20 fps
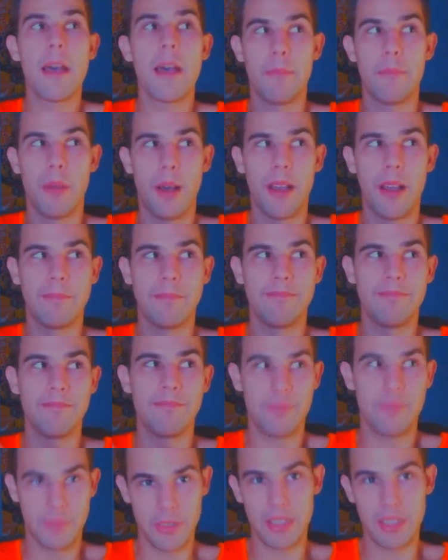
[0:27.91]
but
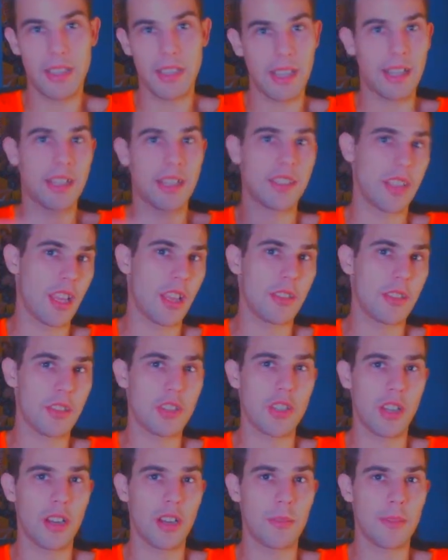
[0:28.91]
like I said, just
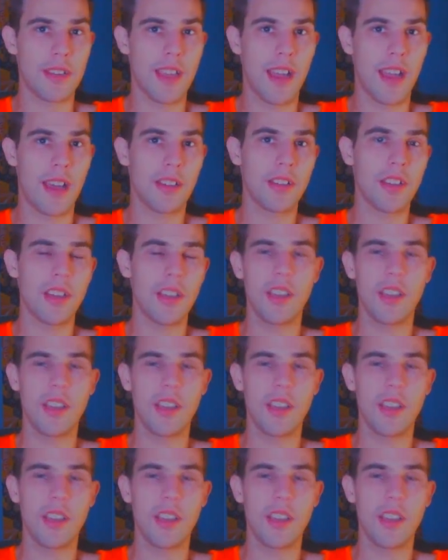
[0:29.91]
hear me out.